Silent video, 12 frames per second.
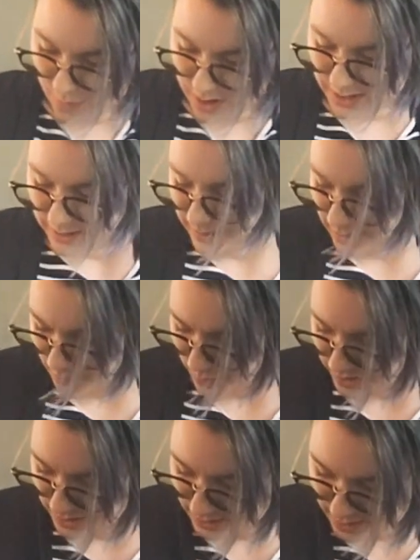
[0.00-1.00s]
wanted to see it
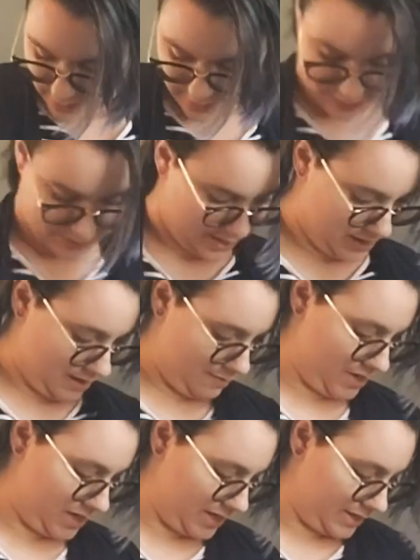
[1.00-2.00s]
with this color like
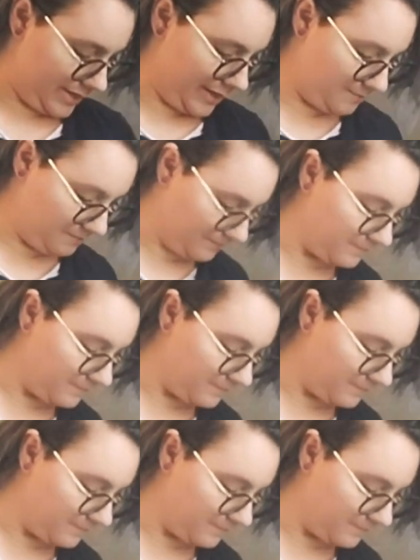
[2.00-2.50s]
immediately.